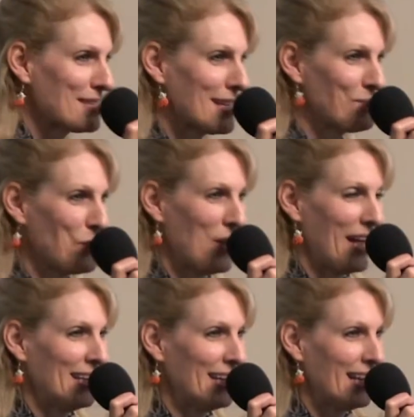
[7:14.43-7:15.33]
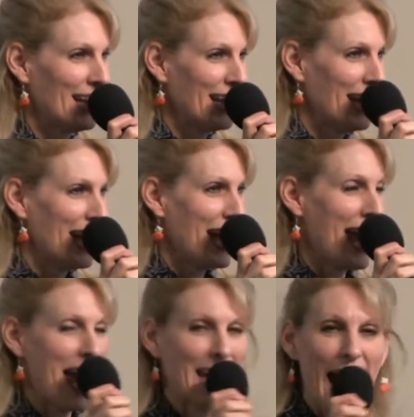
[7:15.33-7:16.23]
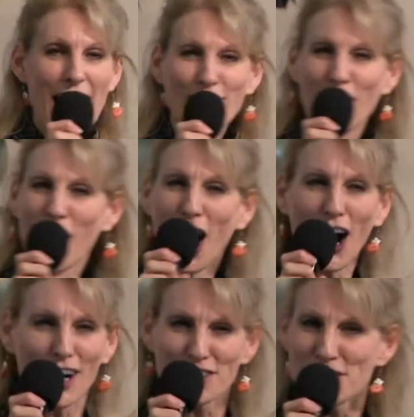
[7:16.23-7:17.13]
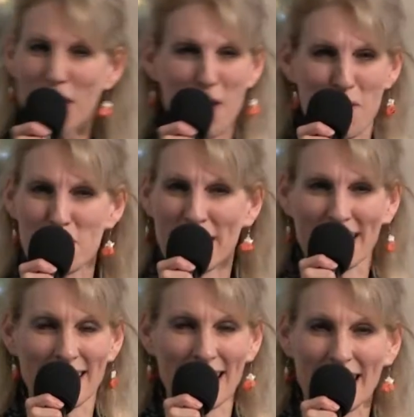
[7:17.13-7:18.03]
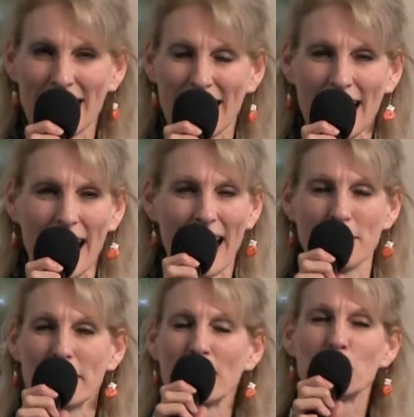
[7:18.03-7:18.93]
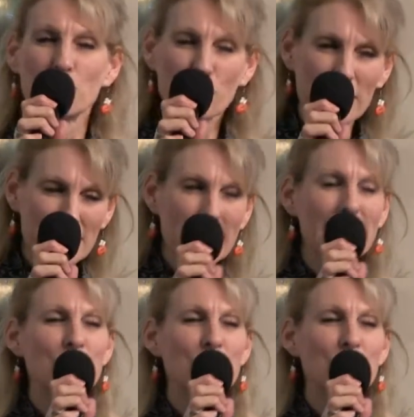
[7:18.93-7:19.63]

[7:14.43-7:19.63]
someone and have our hearts open and be really,